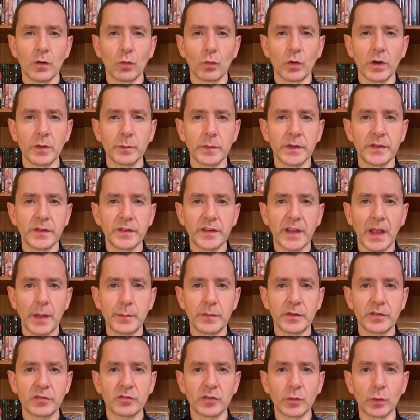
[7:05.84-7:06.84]
Rickman's
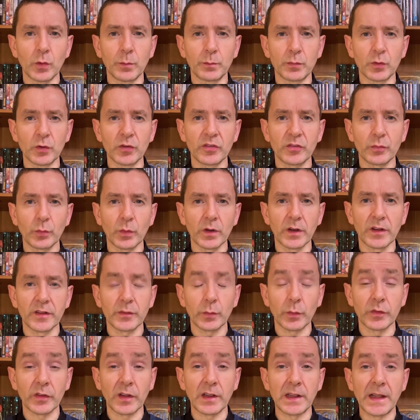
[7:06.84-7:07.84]
chemistry with Bruce
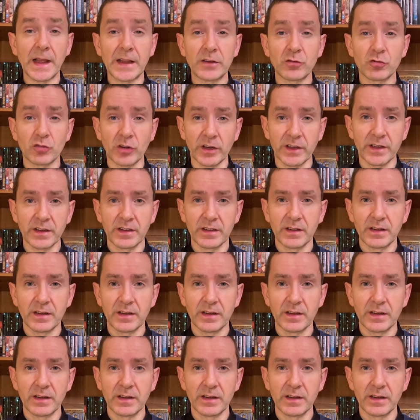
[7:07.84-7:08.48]
Willis was electric.